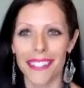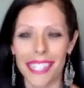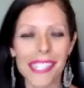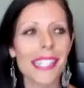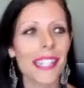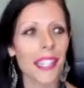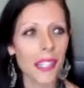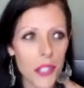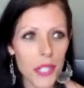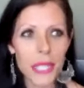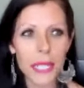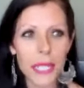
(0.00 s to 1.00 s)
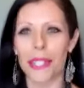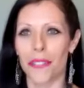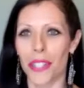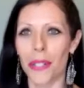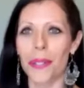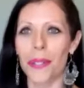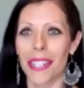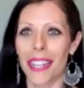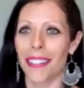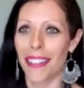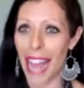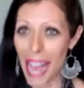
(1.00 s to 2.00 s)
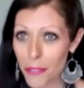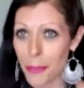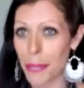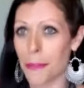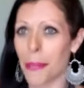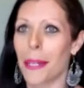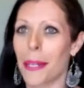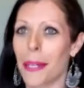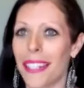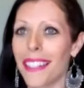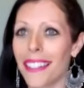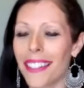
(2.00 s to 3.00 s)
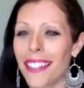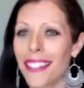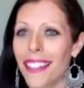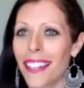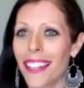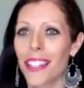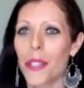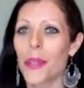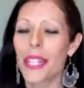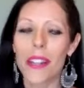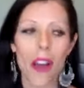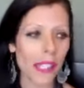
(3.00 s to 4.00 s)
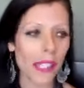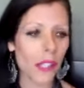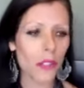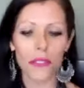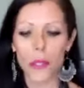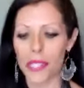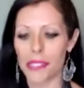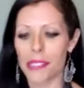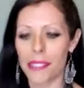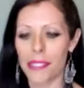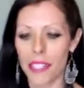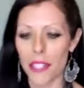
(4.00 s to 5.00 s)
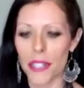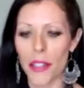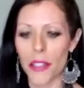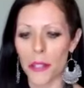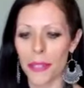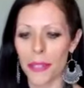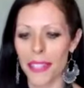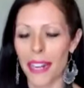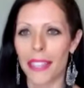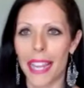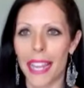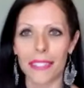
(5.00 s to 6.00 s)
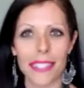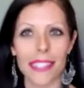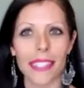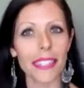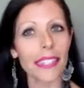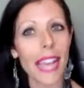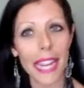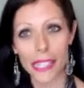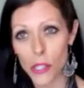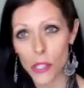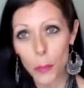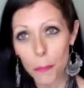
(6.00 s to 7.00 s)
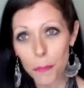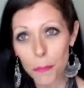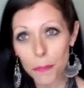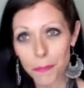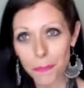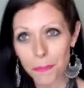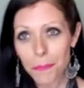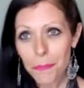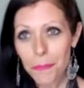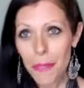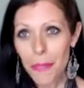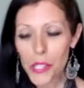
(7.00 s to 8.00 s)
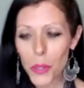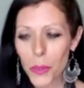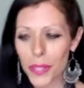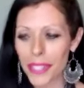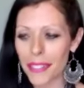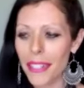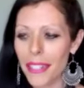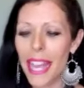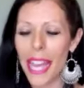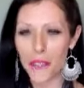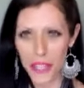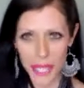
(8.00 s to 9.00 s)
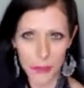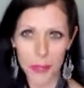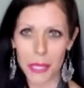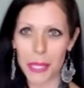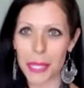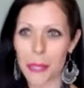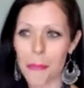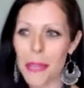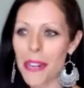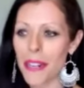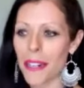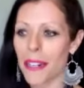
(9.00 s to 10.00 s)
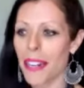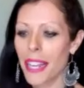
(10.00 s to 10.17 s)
That's an interesting point of view that I have about my body. You can also focus, there's another one that I like, like the kaleidoscope. So every time you look in the mirror,